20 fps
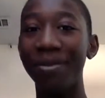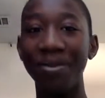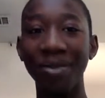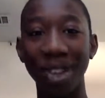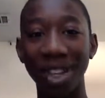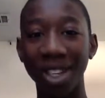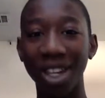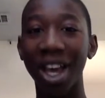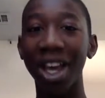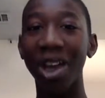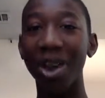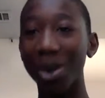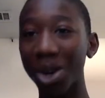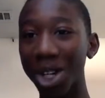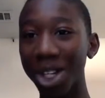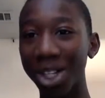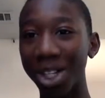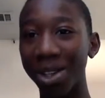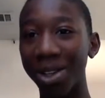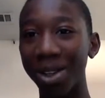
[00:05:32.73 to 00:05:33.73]
they die
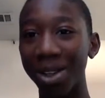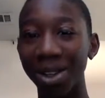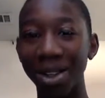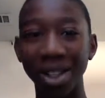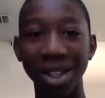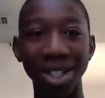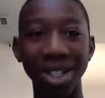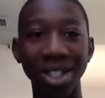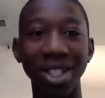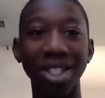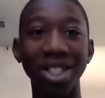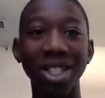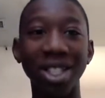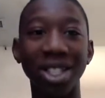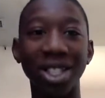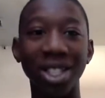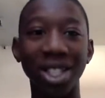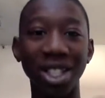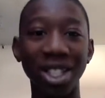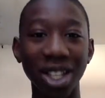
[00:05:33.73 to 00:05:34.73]
quickly because
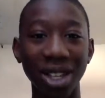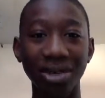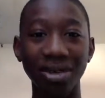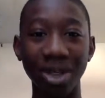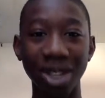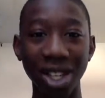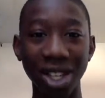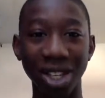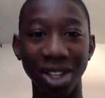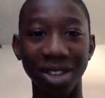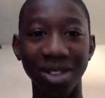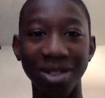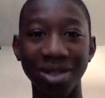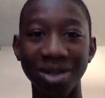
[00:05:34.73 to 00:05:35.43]
it's the same thing.